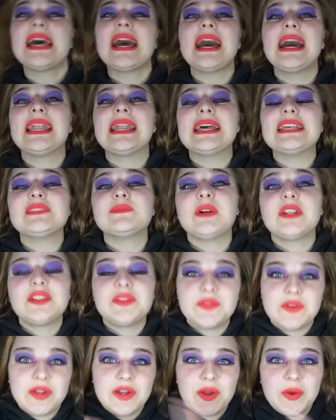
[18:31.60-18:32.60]
had as
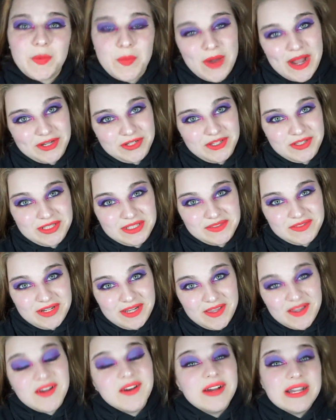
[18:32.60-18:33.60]
much fun watching this
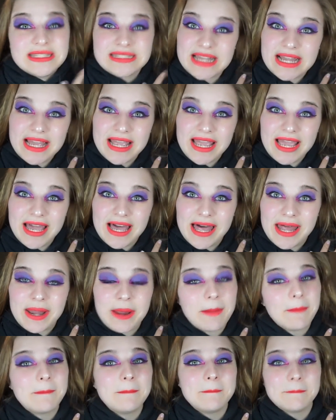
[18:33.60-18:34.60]
video as I
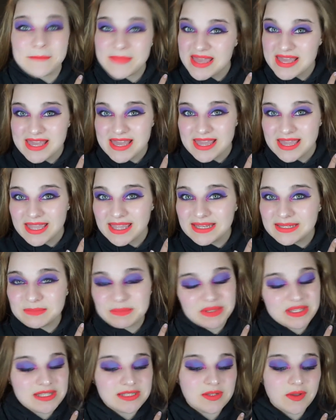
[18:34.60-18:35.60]
had making it,
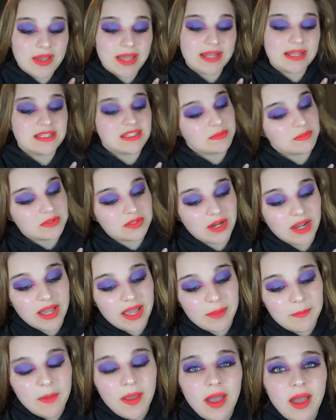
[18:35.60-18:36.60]
please go ahead and
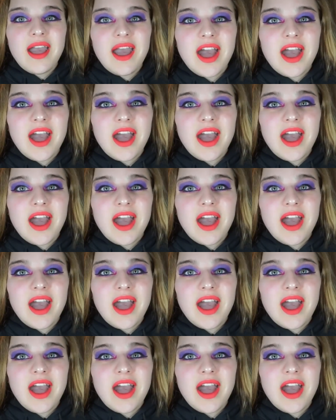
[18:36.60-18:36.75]
subscribe.